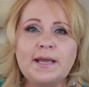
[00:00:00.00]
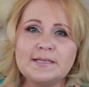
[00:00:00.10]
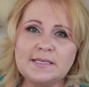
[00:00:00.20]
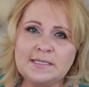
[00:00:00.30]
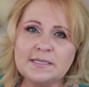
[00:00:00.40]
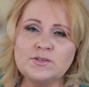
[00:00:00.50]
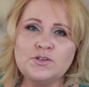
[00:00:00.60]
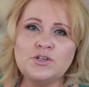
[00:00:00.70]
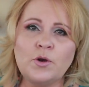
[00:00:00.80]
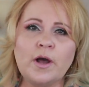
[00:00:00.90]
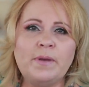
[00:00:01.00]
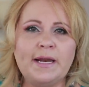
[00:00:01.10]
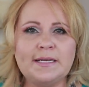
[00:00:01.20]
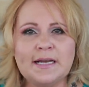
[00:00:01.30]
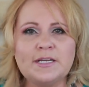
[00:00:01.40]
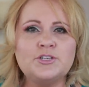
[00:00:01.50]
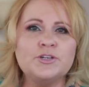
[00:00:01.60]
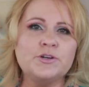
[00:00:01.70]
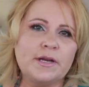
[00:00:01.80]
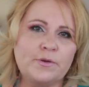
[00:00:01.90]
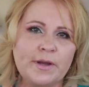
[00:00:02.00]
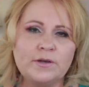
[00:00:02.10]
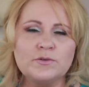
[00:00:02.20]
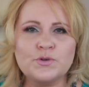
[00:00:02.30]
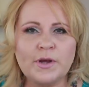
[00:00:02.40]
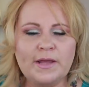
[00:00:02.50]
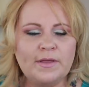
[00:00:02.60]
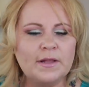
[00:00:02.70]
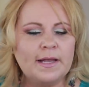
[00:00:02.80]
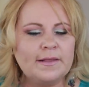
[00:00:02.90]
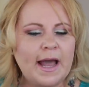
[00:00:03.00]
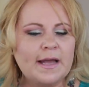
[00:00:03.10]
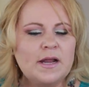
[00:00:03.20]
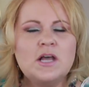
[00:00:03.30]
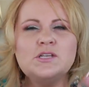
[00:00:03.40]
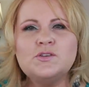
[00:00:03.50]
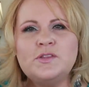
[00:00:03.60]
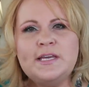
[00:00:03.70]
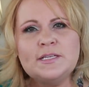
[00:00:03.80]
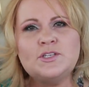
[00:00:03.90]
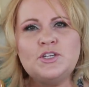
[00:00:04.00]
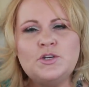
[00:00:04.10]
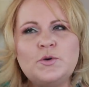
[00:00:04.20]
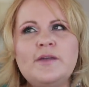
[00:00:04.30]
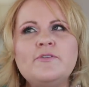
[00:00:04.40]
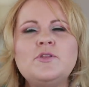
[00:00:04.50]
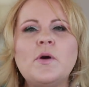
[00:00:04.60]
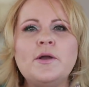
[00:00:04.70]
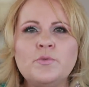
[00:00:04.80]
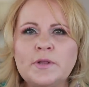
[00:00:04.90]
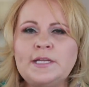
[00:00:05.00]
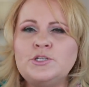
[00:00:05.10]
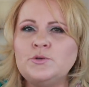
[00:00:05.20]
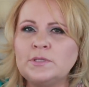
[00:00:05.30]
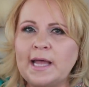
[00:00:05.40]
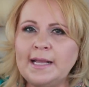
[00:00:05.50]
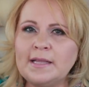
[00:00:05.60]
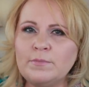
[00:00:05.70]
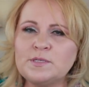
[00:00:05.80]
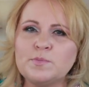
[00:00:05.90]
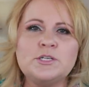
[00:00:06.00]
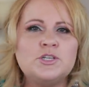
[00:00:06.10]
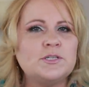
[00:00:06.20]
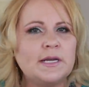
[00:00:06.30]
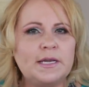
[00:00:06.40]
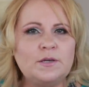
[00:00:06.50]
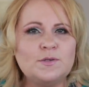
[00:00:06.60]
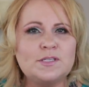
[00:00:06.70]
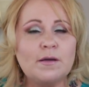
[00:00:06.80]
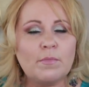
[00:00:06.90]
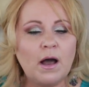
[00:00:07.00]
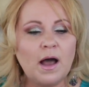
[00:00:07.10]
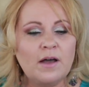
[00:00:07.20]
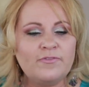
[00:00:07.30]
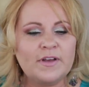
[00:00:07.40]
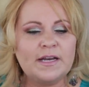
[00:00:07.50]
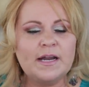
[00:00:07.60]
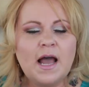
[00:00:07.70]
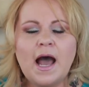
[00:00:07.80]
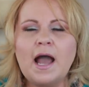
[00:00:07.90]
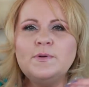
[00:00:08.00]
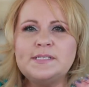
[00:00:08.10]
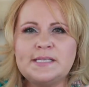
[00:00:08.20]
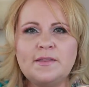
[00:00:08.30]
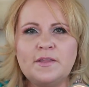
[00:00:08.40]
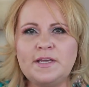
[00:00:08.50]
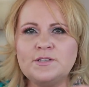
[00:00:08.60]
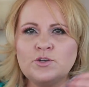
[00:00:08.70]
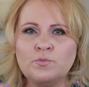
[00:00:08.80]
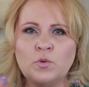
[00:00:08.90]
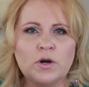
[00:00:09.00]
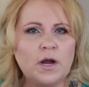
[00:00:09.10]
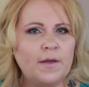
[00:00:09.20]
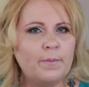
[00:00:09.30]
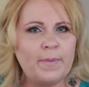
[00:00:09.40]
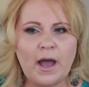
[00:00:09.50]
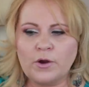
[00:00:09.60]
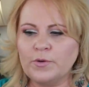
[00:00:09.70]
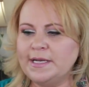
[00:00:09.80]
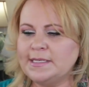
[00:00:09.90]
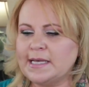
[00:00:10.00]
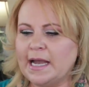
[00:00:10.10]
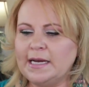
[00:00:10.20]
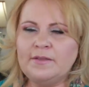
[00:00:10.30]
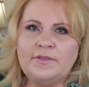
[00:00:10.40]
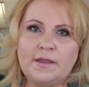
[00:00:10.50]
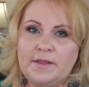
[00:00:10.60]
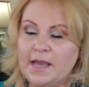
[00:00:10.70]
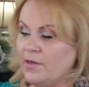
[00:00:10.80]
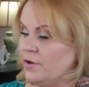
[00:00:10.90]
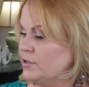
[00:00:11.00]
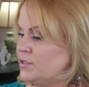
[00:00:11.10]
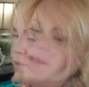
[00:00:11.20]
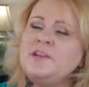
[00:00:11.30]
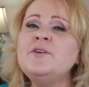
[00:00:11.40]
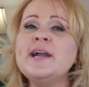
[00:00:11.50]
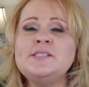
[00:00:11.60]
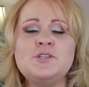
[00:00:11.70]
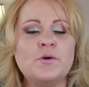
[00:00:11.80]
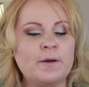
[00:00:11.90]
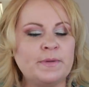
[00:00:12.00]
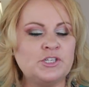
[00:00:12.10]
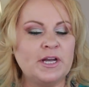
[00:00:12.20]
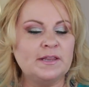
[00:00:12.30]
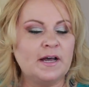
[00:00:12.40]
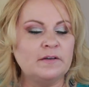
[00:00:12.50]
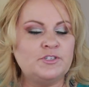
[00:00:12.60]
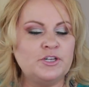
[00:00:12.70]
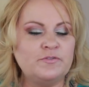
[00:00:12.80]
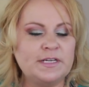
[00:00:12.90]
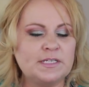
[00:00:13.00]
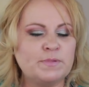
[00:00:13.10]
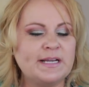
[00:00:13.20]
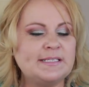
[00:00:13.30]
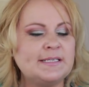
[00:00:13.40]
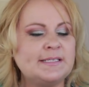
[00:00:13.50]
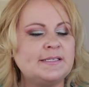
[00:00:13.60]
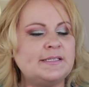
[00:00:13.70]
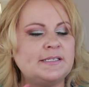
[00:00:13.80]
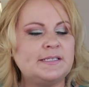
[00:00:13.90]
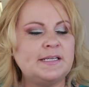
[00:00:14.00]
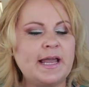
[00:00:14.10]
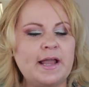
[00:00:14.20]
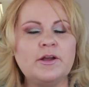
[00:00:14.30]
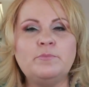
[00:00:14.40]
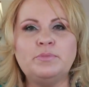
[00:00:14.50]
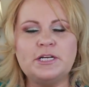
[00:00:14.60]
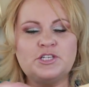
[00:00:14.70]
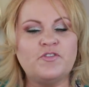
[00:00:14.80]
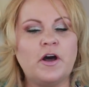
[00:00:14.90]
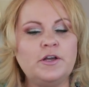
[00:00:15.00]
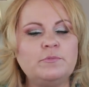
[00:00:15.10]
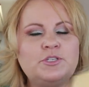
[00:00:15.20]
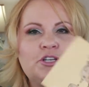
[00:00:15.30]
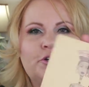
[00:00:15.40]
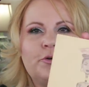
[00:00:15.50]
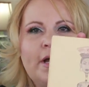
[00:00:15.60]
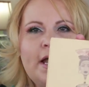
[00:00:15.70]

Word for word: because it doesn't show up any texture or any wrinkles or anything like that. So these two, even though I really do like them as blushes and I use them often, I would say that these are more on the powdery side than the others. Now you guys know how much I love Juvia's Place. This is the Saharan Blush Volume 2.